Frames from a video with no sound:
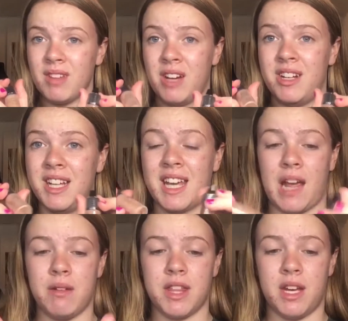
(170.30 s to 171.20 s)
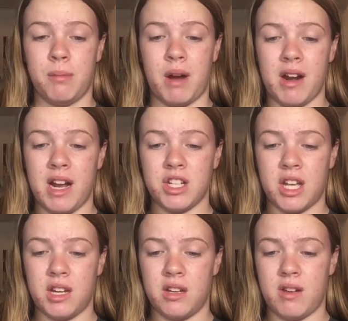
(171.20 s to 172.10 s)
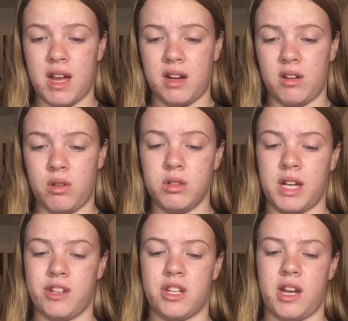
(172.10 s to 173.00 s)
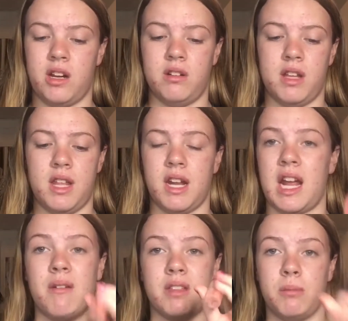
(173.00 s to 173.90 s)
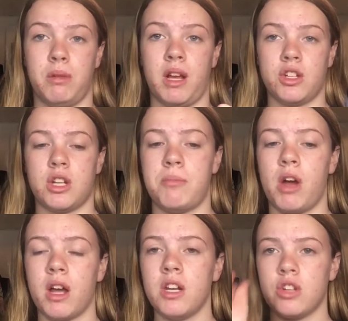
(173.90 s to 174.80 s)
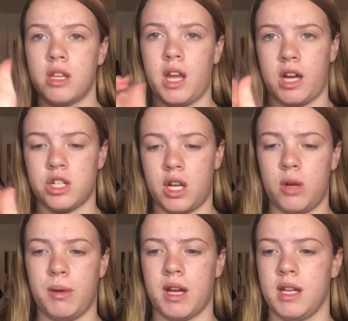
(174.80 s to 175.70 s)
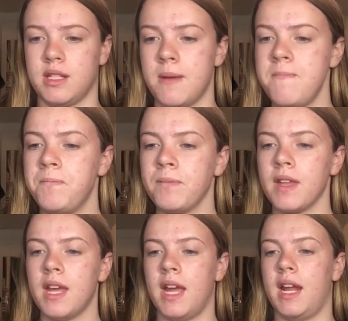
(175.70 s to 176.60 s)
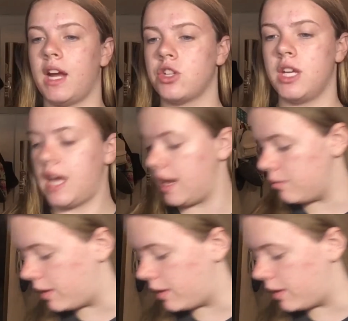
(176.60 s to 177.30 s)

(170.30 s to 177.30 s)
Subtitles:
Well, it came with a brown eyeshadow and a gold eyeshadow, and then it came with a blush. I'm not going to try the eyeshadow because it actually came